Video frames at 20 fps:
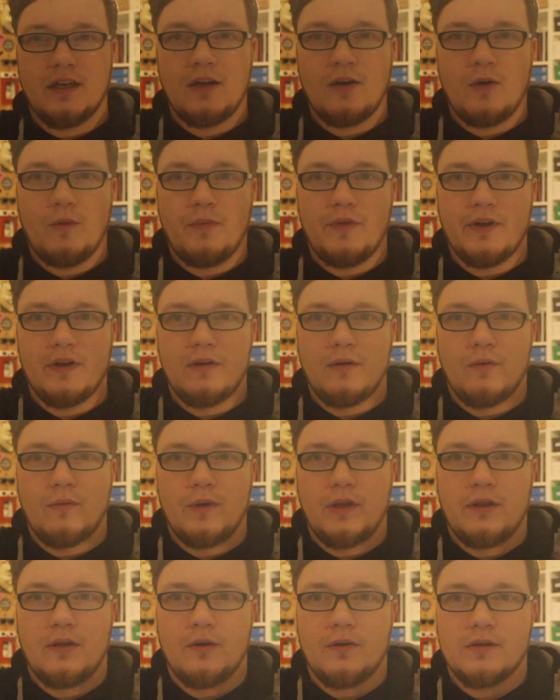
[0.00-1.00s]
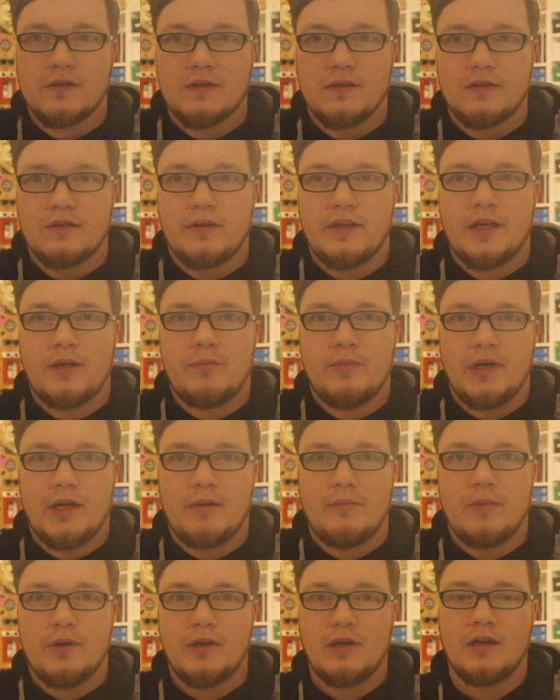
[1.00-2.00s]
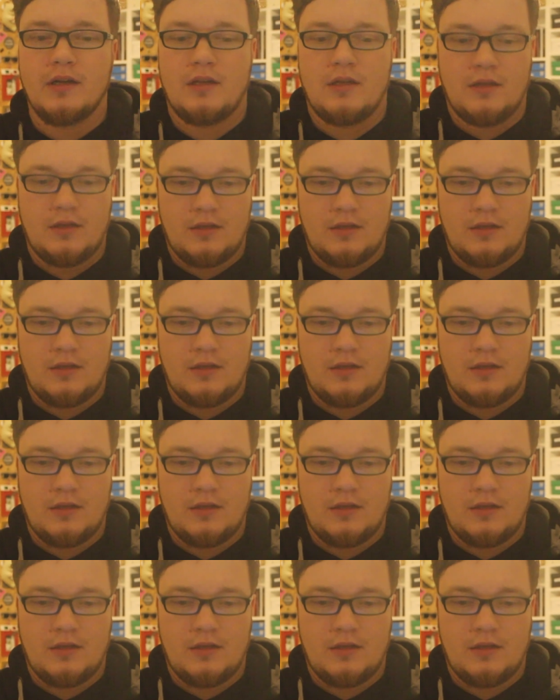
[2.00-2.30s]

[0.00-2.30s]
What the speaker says: and I hope the window isn't that bad, but